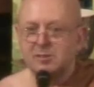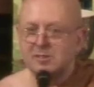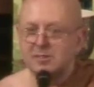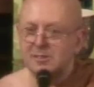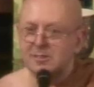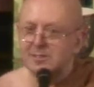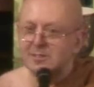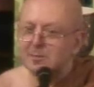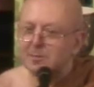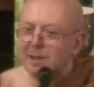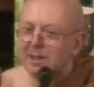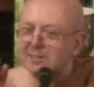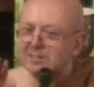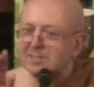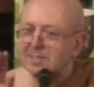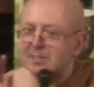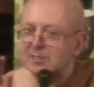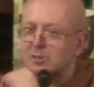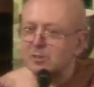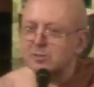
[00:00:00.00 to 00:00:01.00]
So about
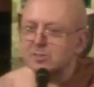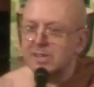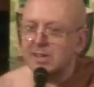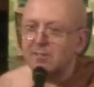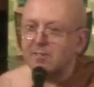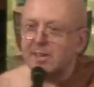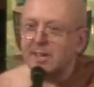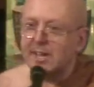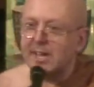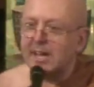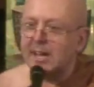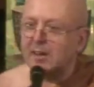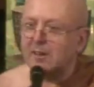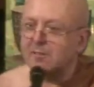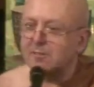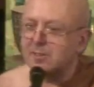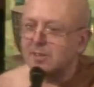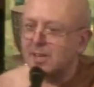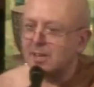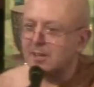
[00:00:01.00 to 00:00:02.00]
6 or 7, 8 out of
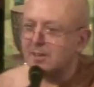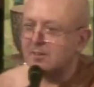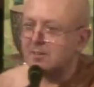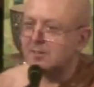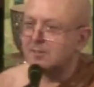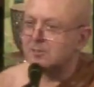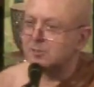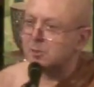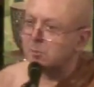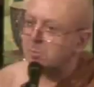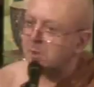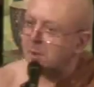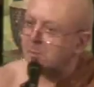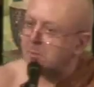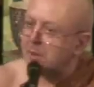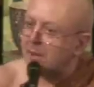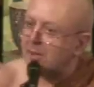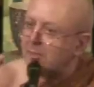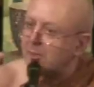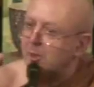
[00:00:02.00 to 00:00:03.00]
10 should be
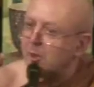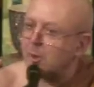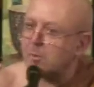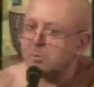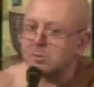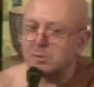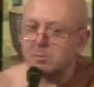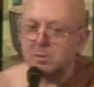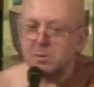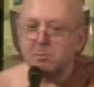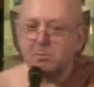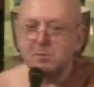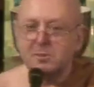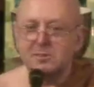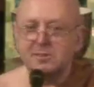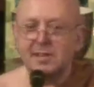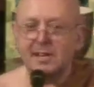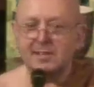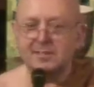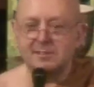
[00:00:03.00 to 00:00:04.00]
about the optimum
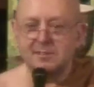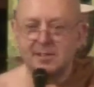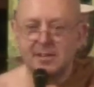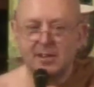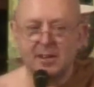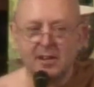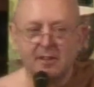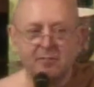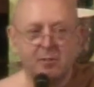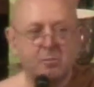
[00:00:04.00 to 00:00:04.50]
test in life.